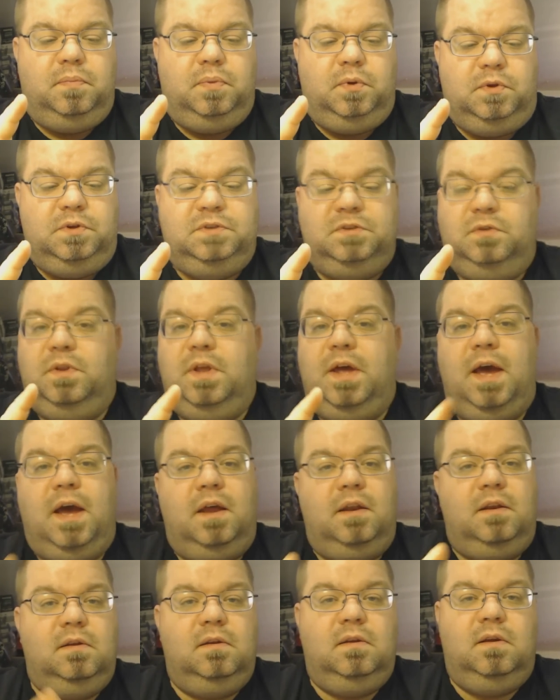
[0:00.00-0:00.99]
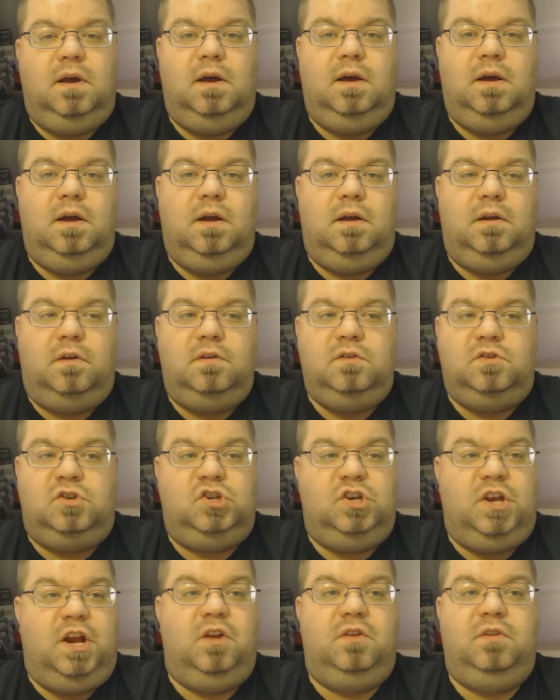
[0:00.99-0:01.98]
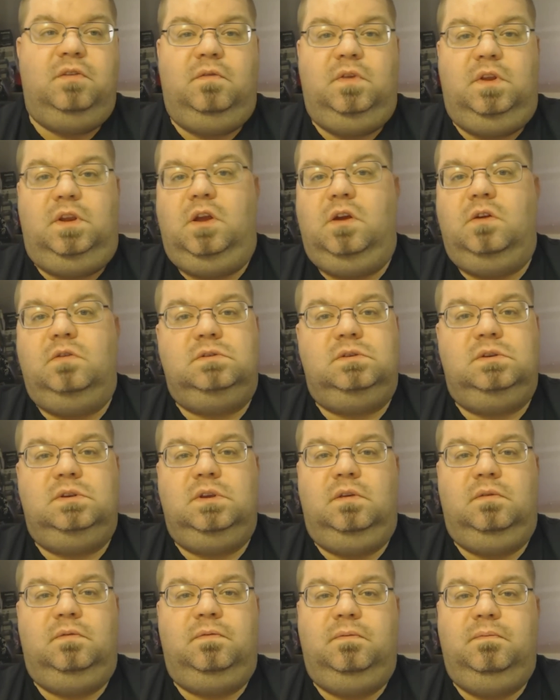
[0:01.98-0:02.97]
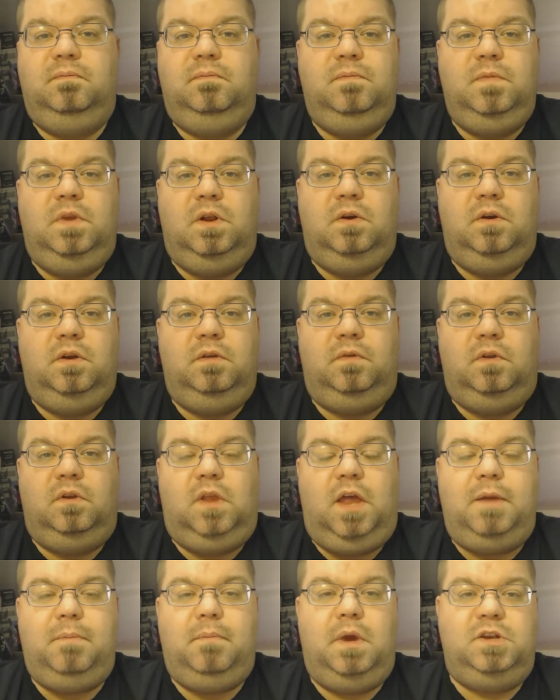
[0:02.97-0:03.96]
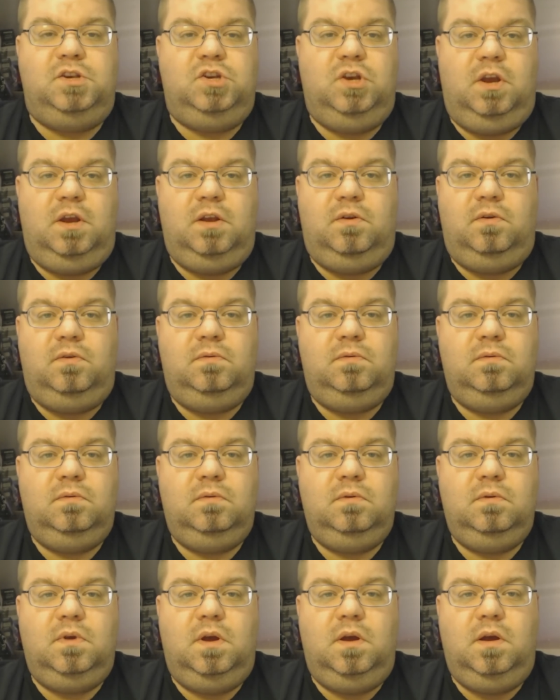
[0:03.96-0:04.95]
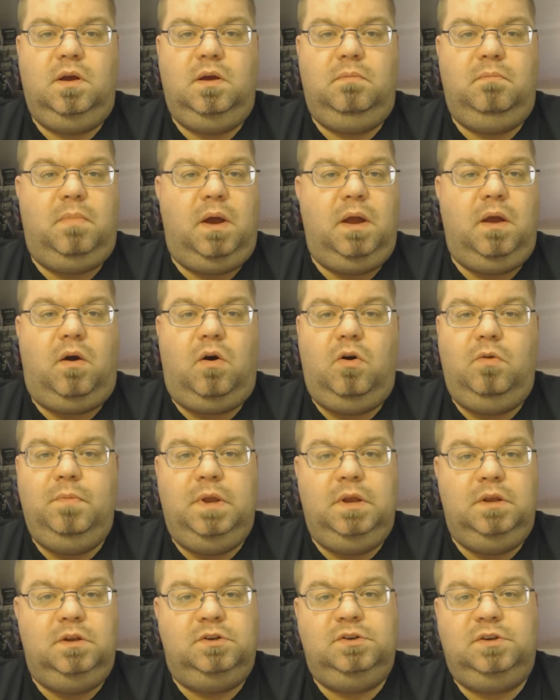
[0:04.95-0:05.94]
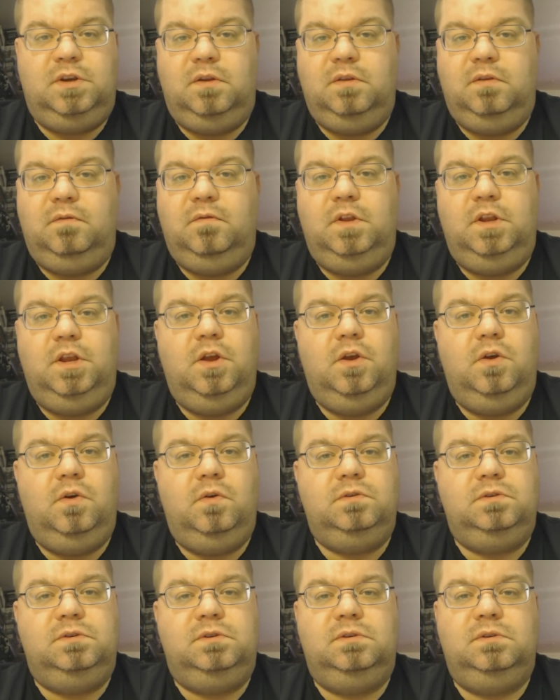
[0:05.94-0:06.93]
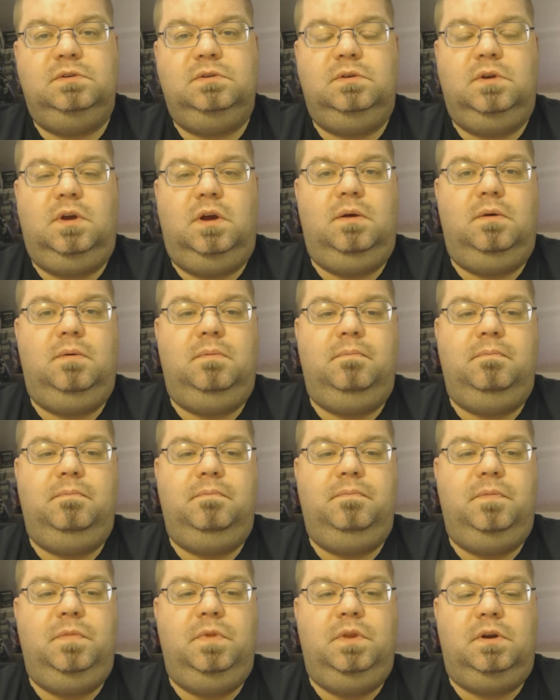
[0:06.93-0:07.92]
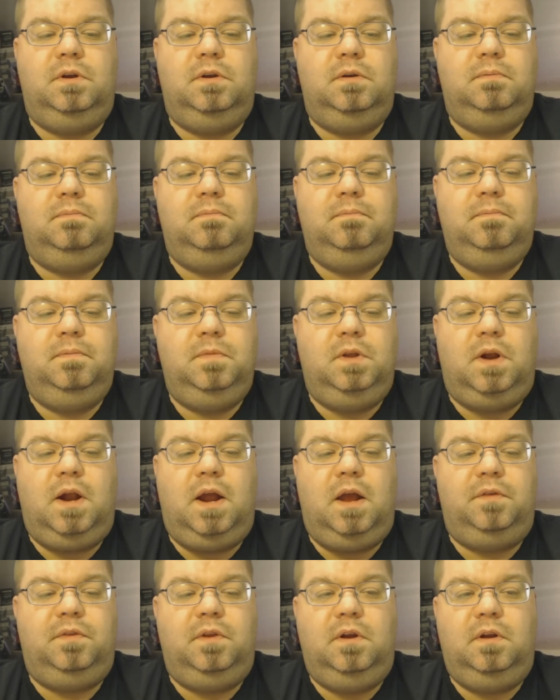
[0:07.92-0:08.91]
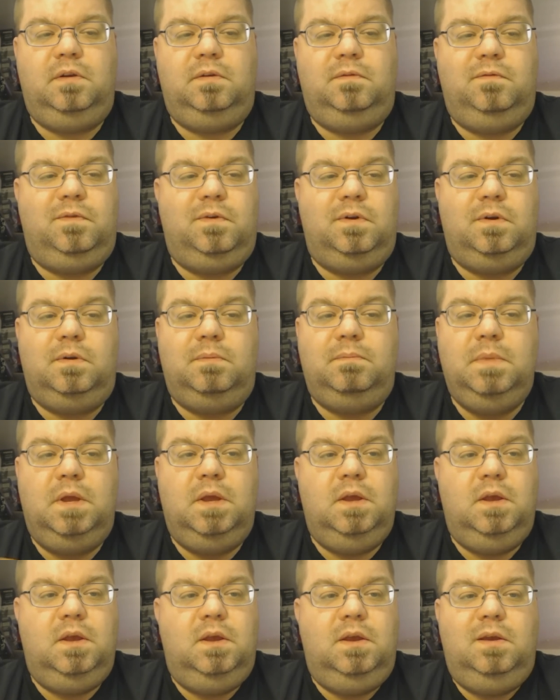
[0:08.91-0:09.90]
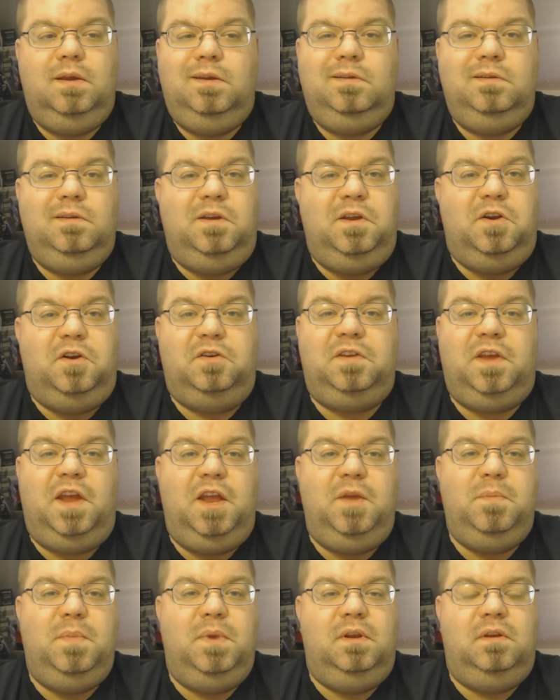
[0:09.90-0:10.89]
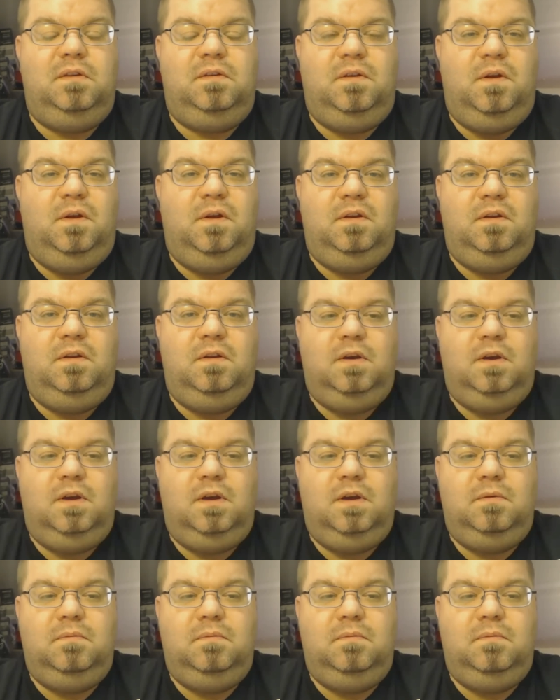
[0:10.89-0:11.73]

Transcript: please do that. Share the videos if you like my channel. By all means, share the videos. They're out there for entertainment and